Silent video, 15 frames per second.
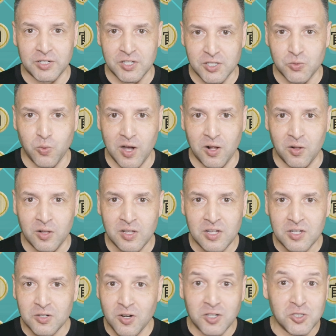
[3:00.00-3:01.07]
it as well.
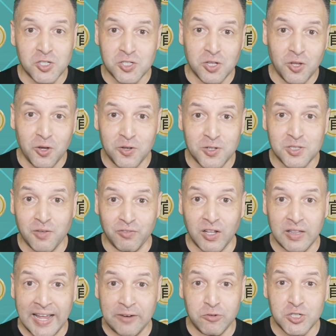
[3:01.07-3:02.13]
Not just learners of the
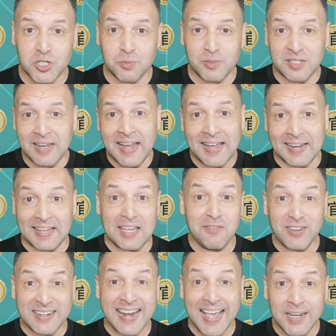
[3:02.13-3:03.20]
language, but heck,
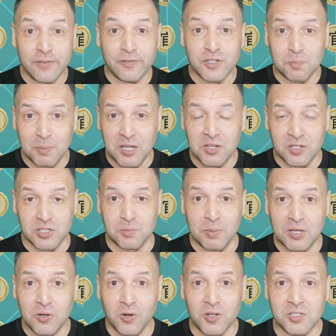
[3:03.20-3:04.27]
even native speakers,
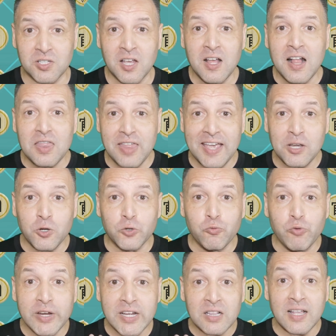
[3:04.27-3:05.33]
because they could
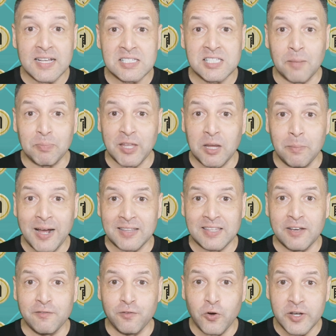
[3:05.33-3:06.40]
realize something about their
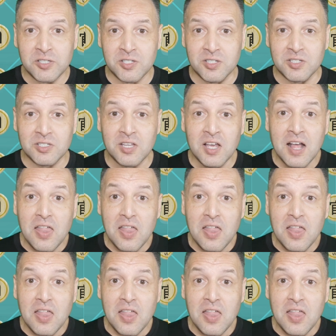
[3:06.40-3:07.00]
voices